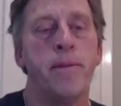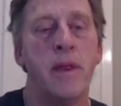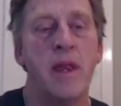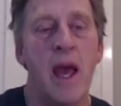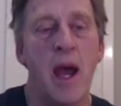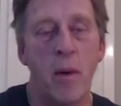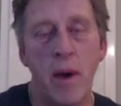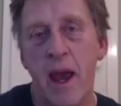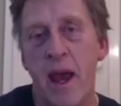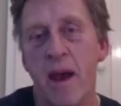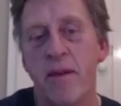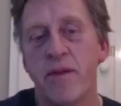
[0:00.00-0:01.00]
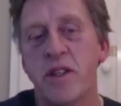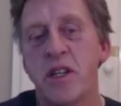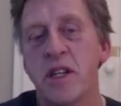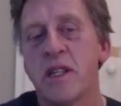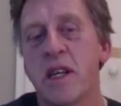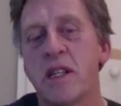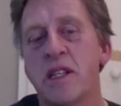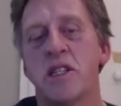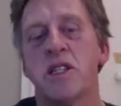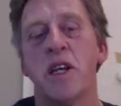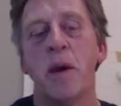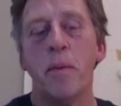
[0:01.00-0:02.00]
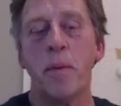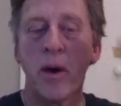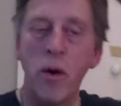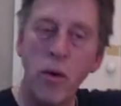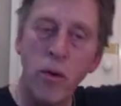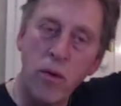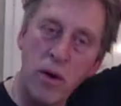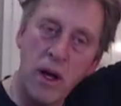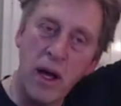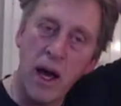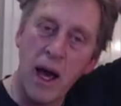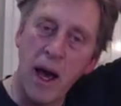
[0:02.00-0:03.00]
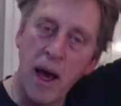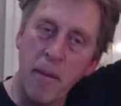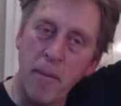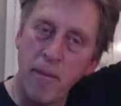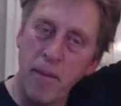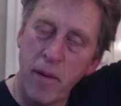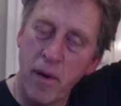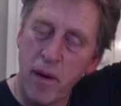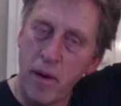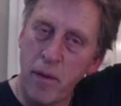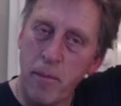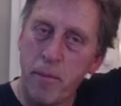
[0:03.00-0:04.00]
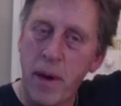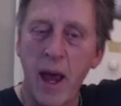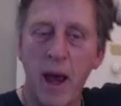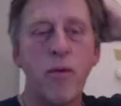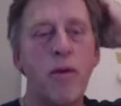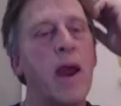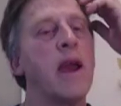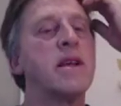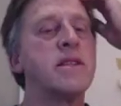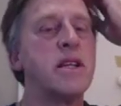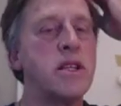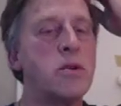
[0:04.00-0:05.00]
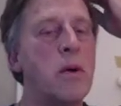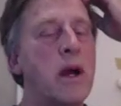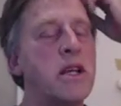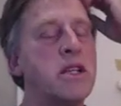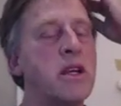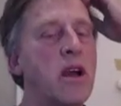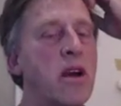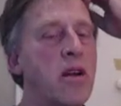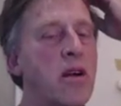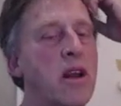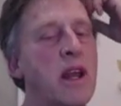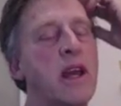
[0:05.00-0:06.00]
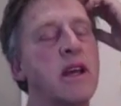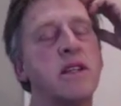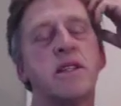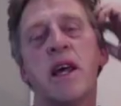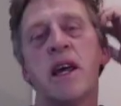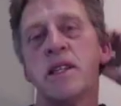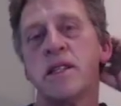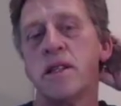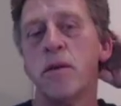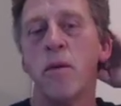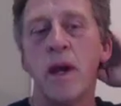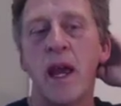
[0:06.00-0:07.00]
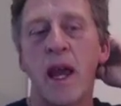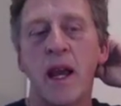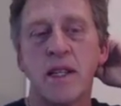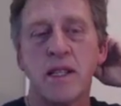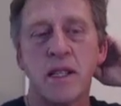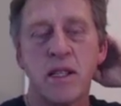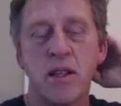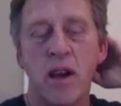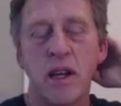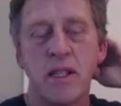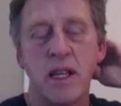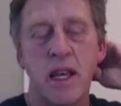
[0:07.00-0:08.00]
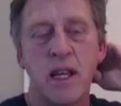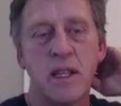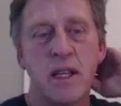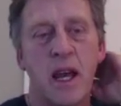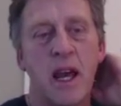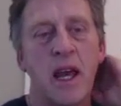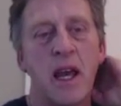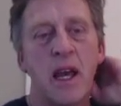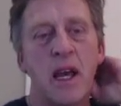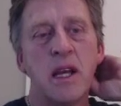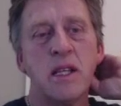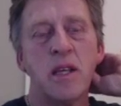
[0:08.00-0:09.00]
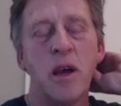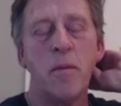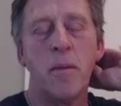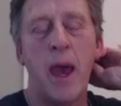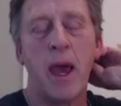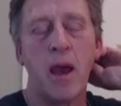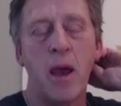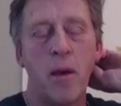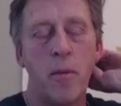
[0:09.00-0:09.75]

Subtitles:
Now we have just a typical back rank situation going on here. So that's the wee exercise here today. So back